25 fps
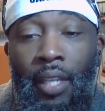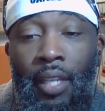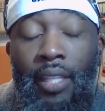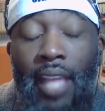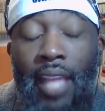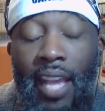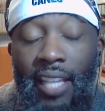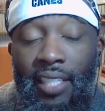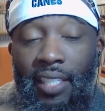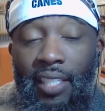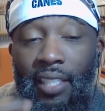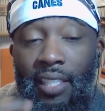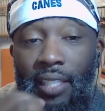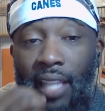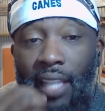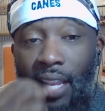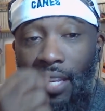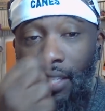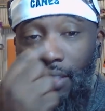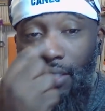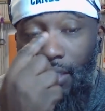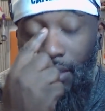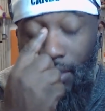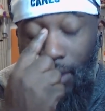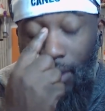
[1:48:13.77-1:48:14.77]
that's
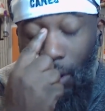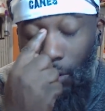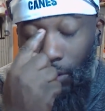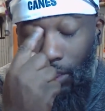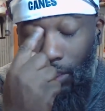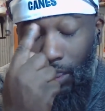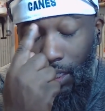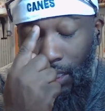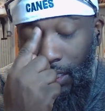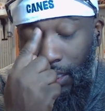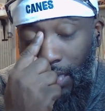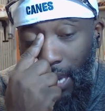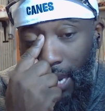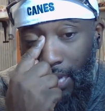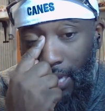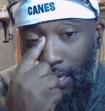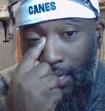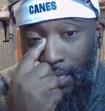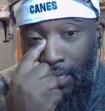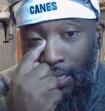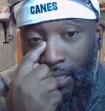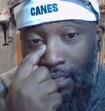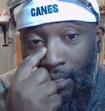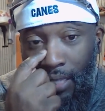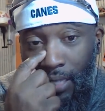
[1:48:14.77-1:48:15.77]
coaching the tight
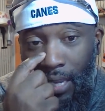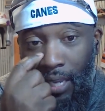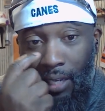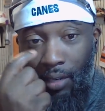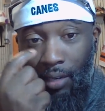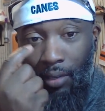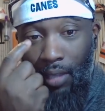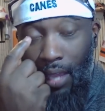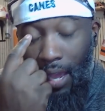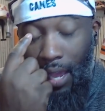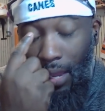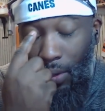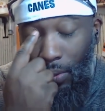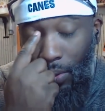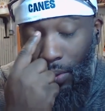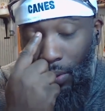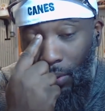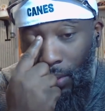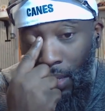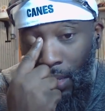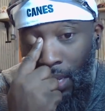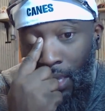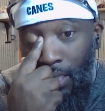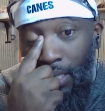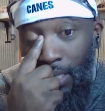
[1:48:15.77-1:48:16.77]
ends, and a guy
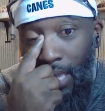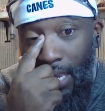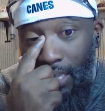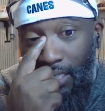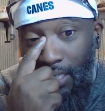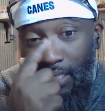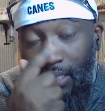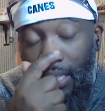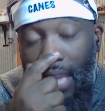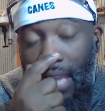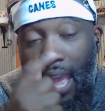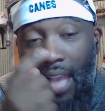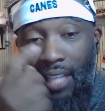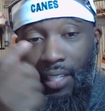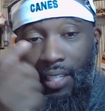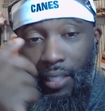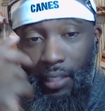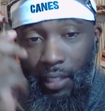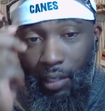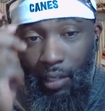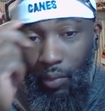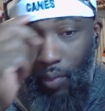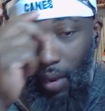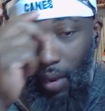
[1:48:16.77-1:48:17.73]
that's nationally